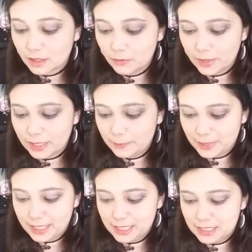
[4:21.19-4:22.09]

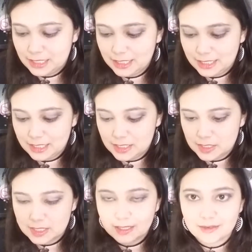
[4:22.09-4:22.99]
recommend
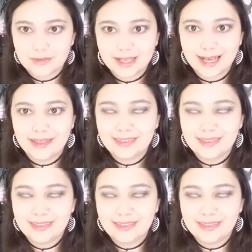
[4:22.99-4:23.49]
is I